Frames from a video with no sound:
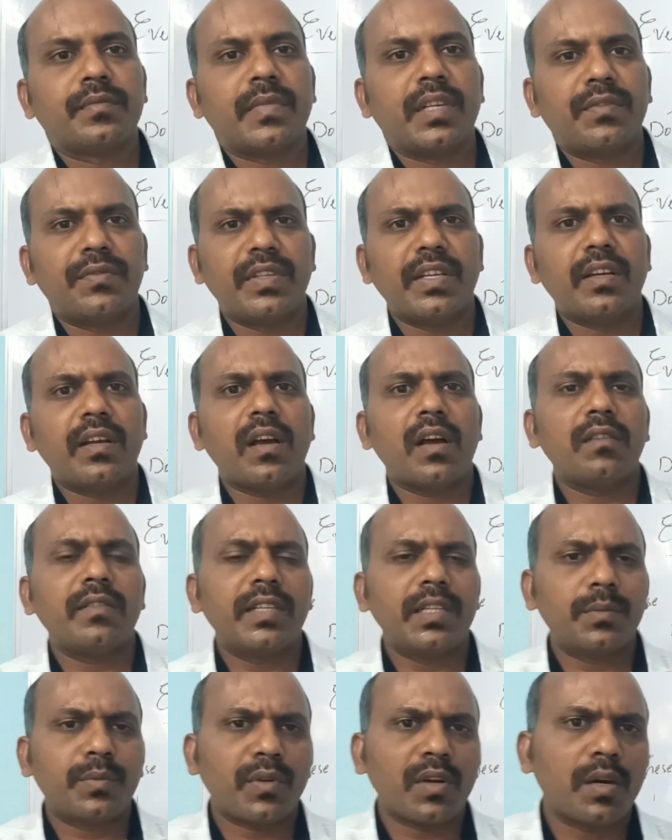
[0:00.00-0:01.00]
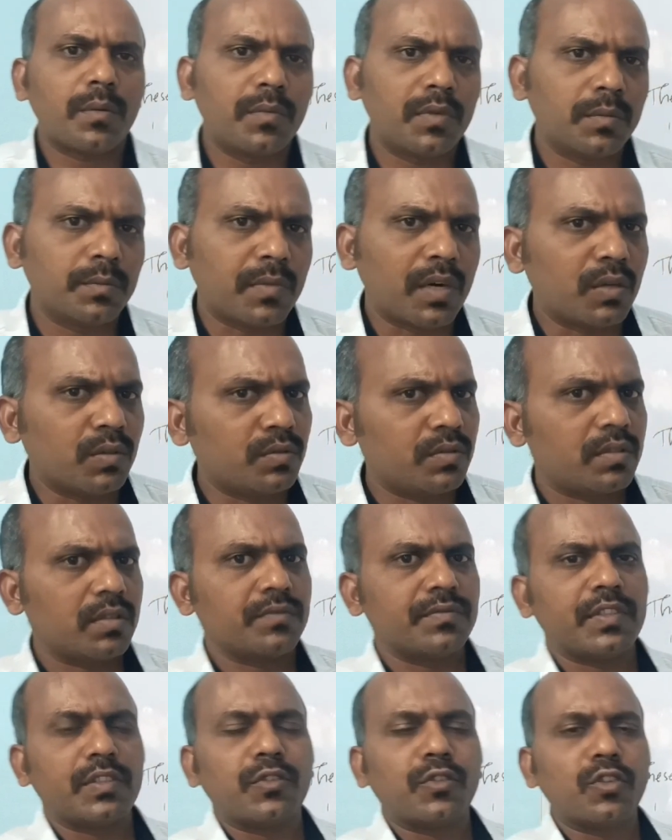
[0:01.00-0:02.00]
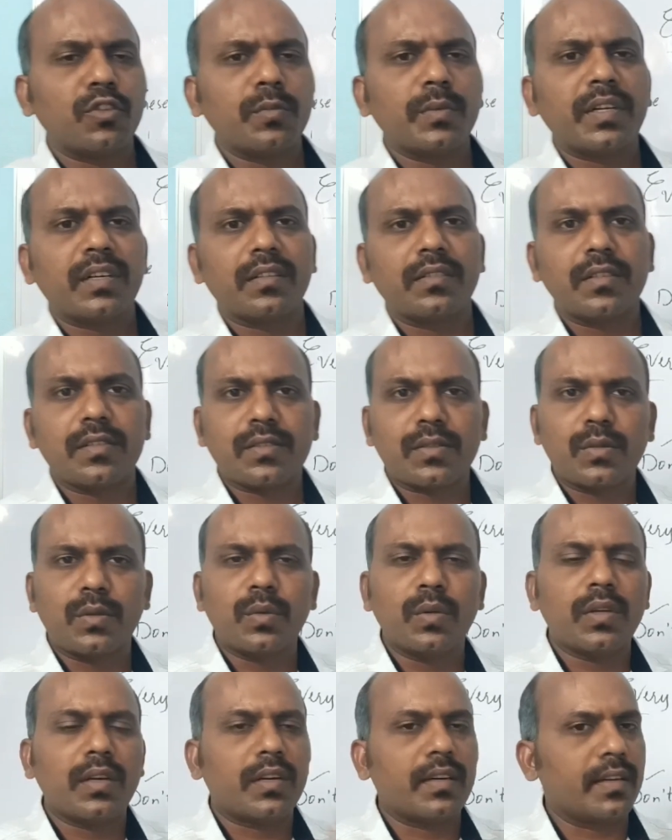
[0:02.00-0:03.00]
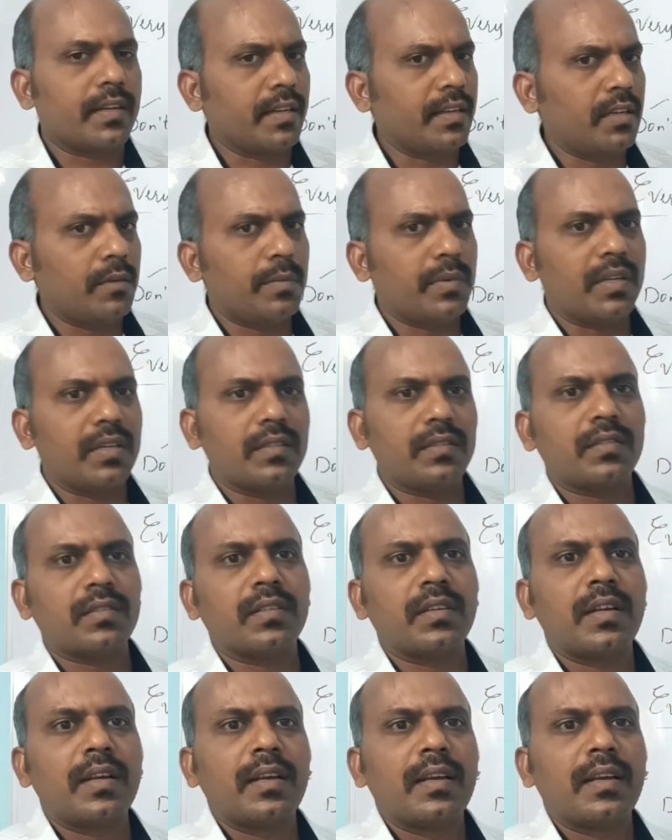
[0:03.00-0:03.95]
If they have any problem out of the home or in the school or at any place,